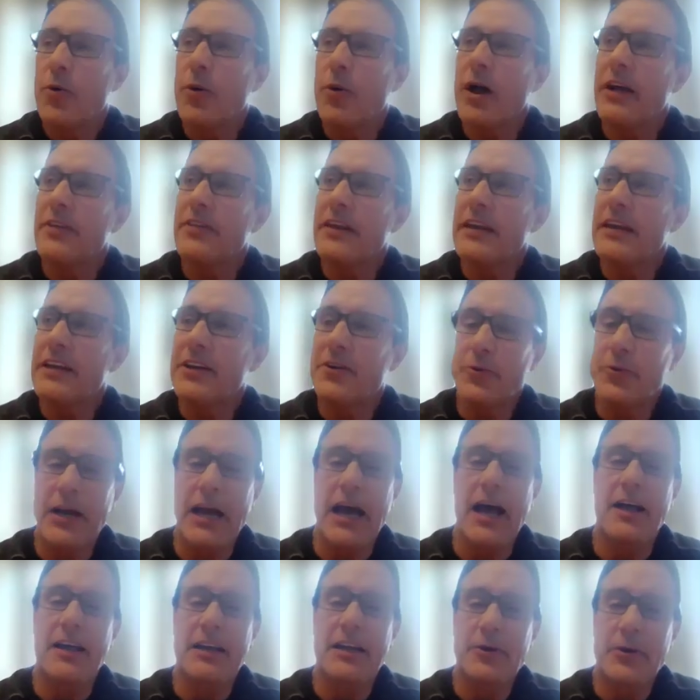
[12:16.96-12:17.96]
I think in
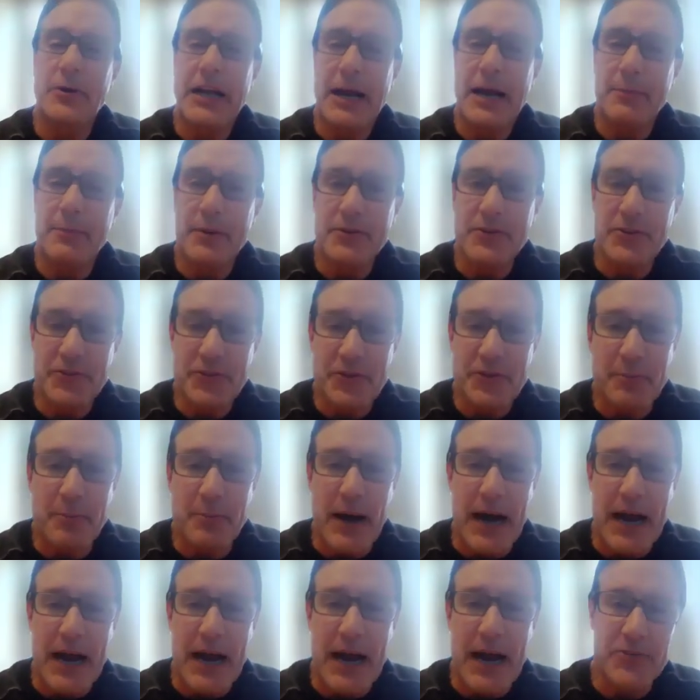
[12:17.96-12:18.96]
reality, what happens is the
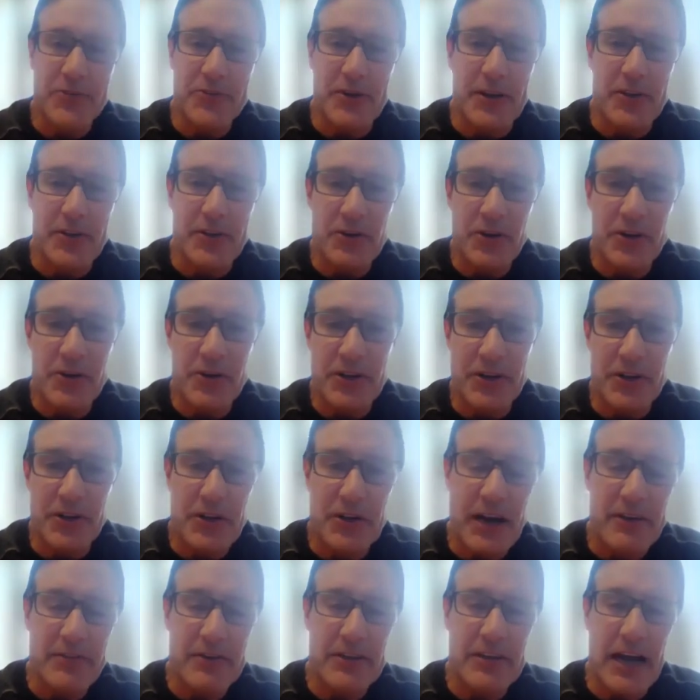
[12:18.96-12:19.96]
buyer says, "Oh,
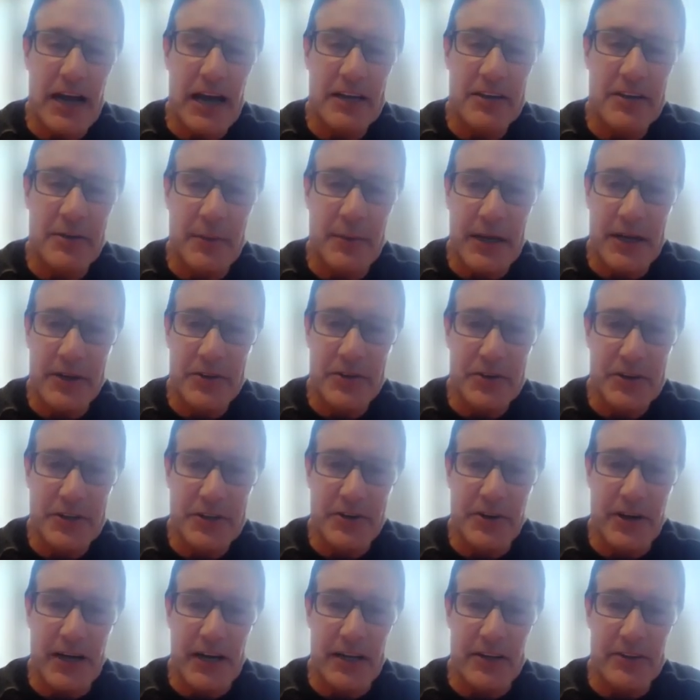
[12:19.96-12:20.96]
you haven't documented your
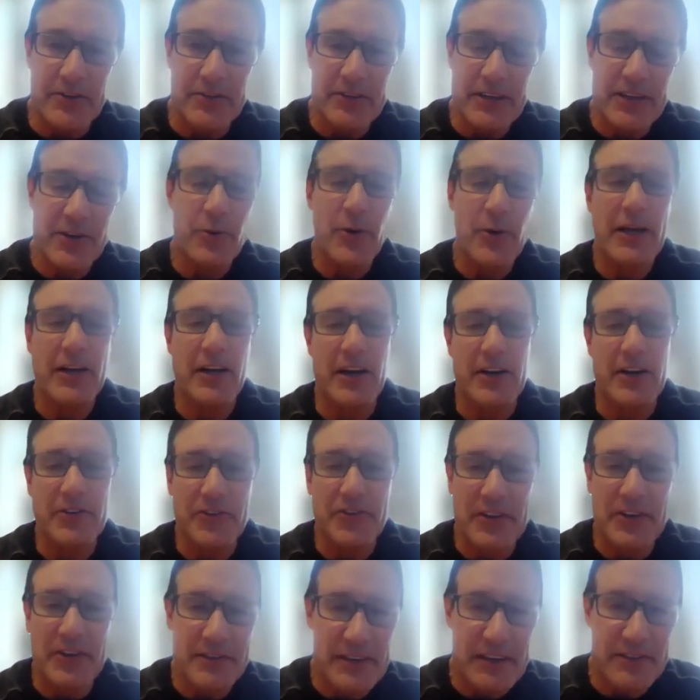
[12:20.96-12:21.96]
credits." And quite
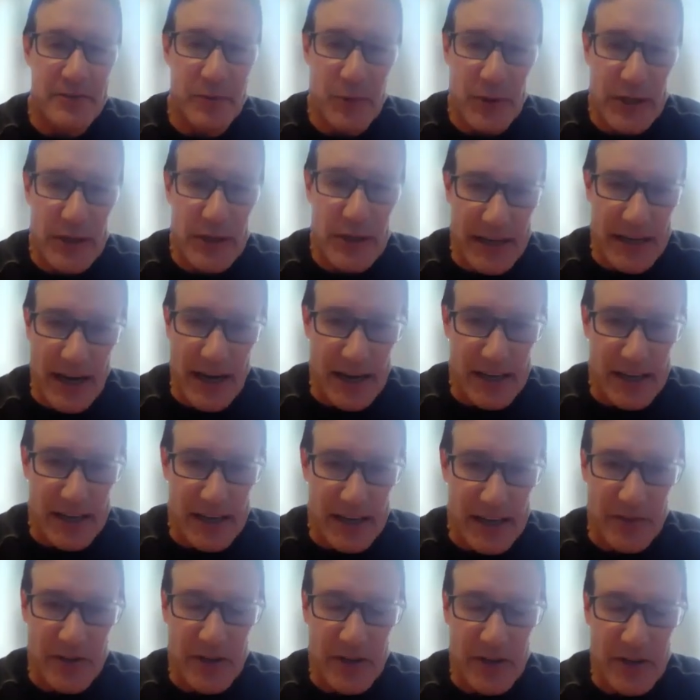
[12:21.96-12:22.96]
honestly, even if we did
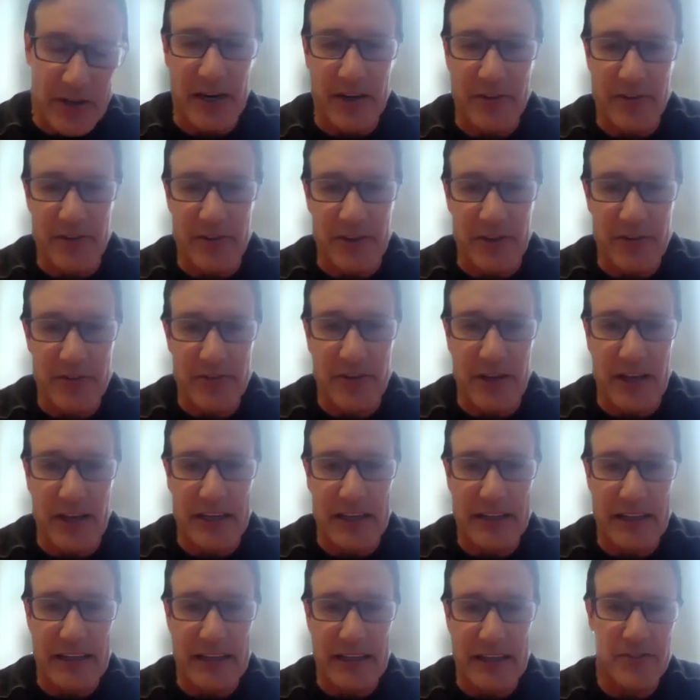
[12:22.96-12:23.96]
document the credits in a
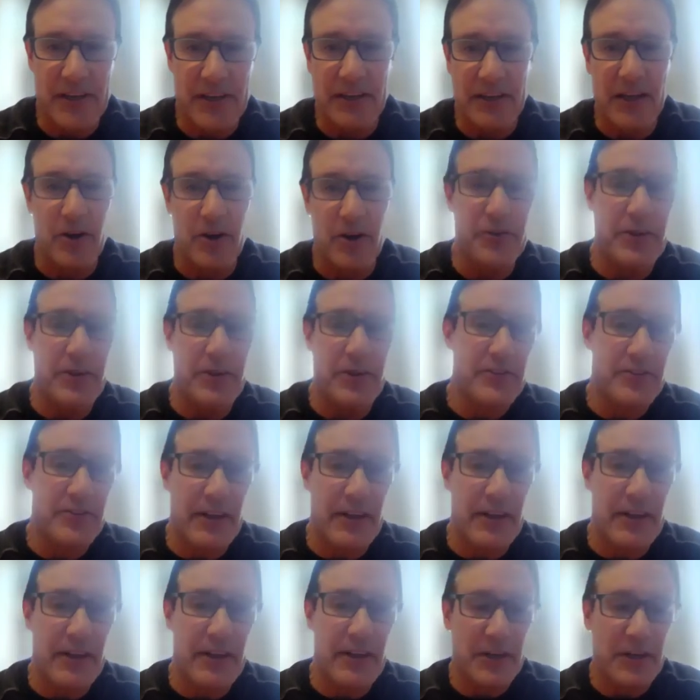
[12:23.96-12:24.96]
study, they'd say, "Well, that's
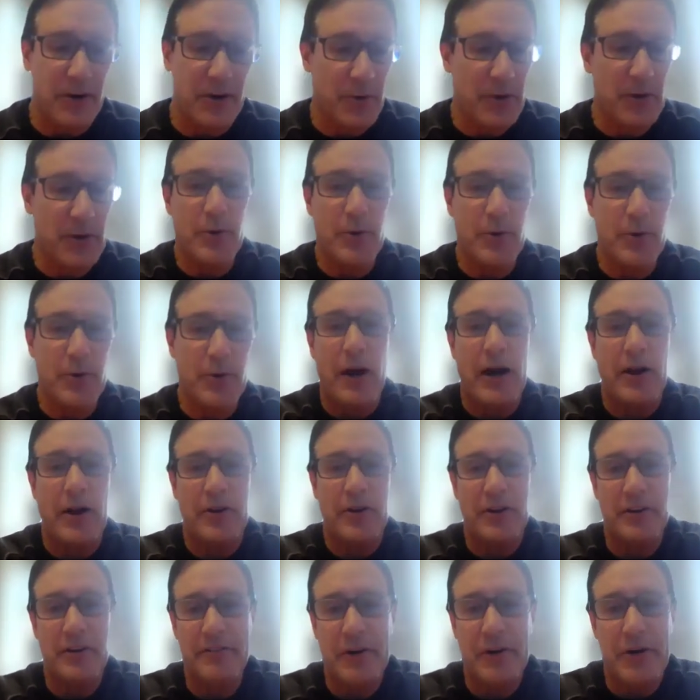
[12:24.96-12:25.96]
not, we're
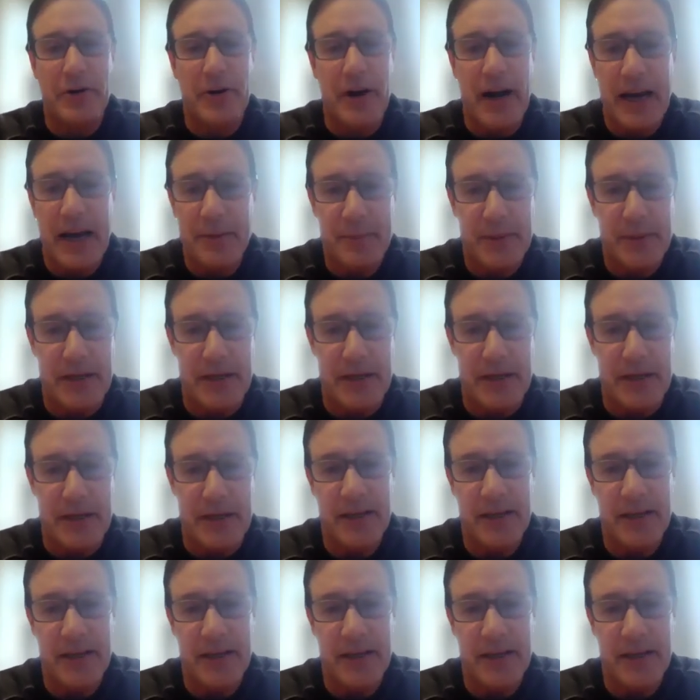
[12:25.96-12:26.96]
requiring you for your
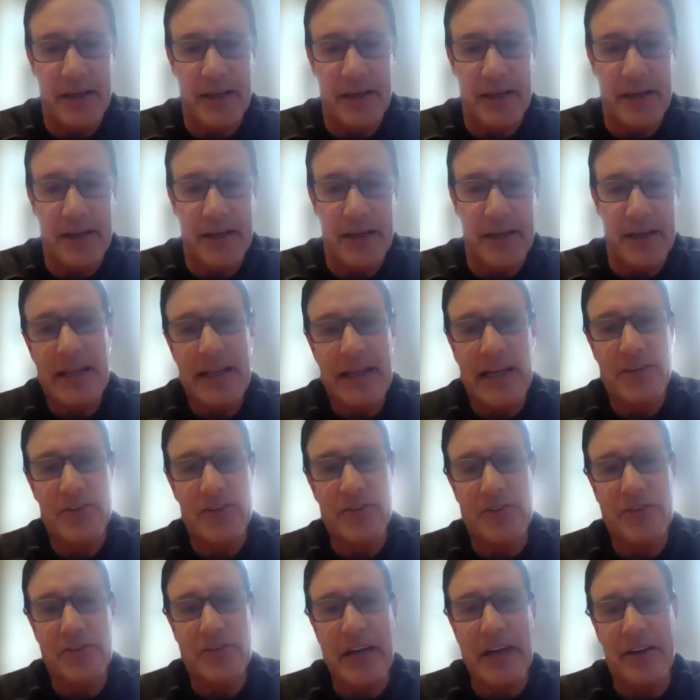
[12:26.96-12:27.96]
IP. That's
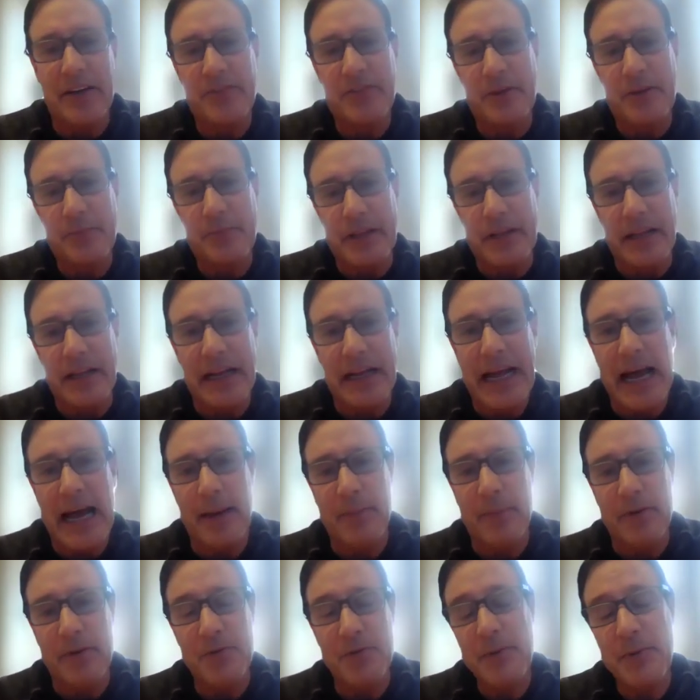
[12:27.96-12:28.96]
just kind of something that
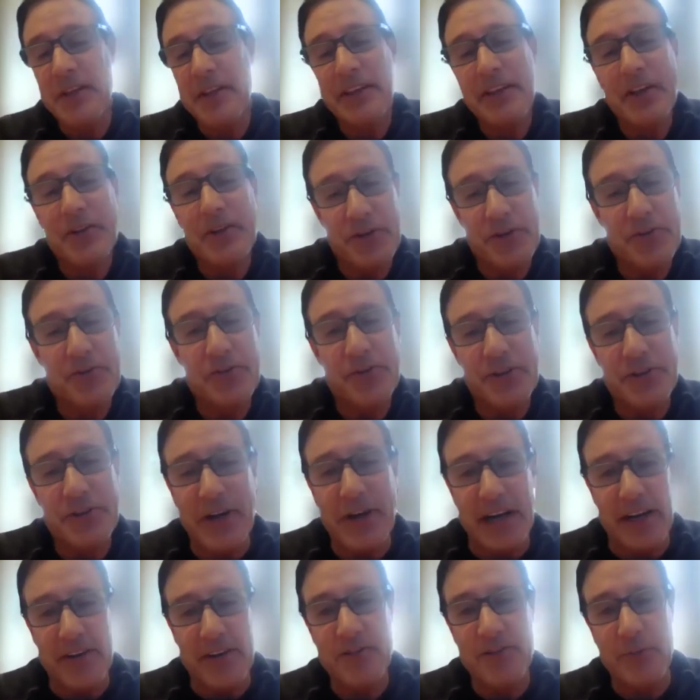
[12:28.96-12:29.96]
happens." But then they'll use the
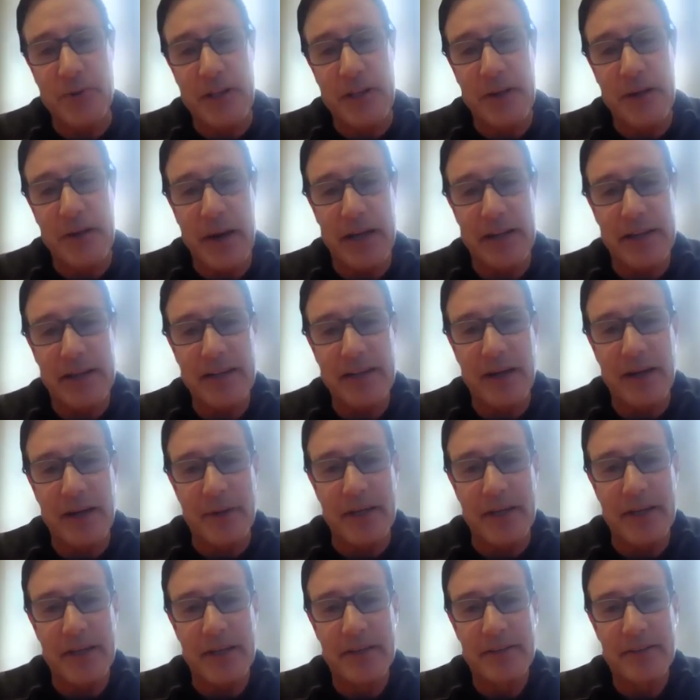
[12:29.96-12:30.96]
credits when they buy the
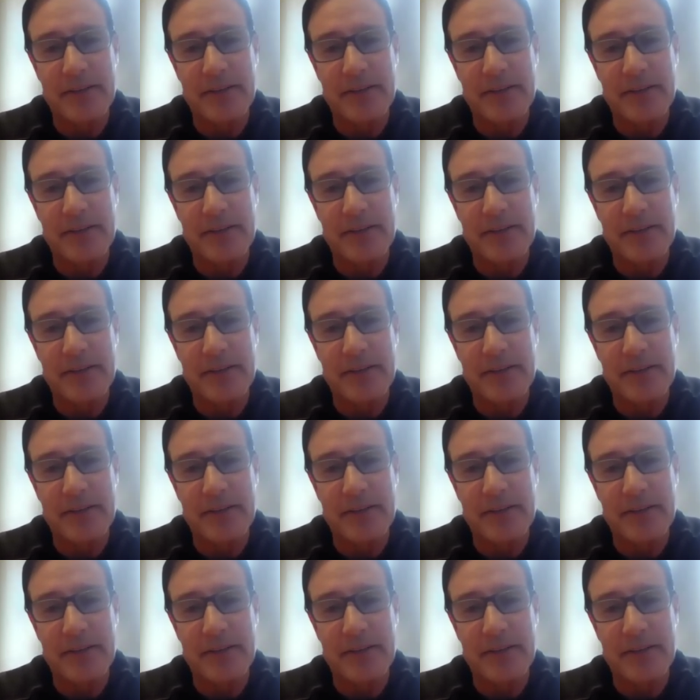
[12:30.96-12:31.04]
company.